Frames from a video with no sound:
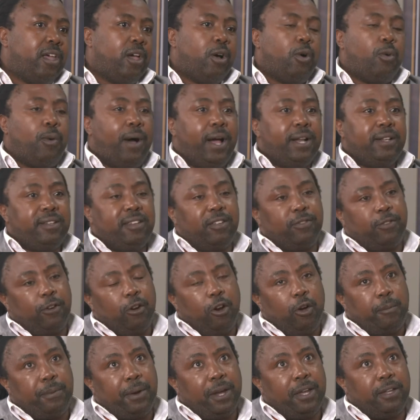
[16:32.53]
One
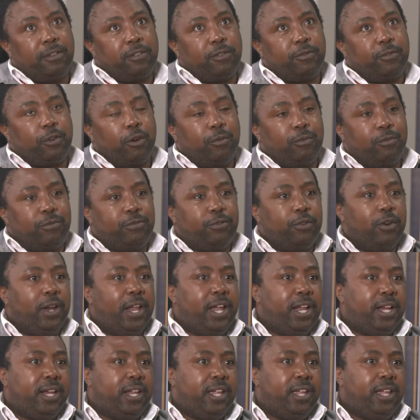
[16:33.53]
developer is from
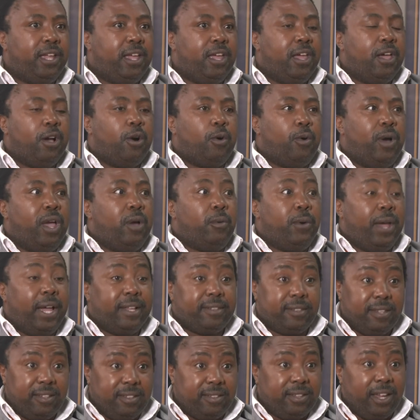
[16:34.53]
Fuleni, where we
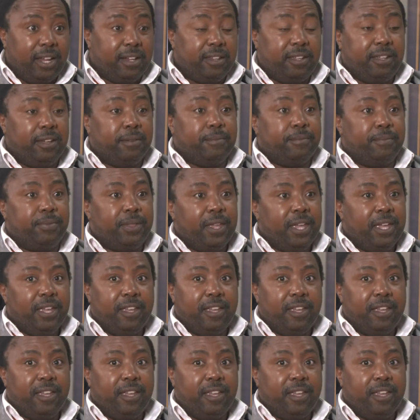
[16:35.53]
assisted him.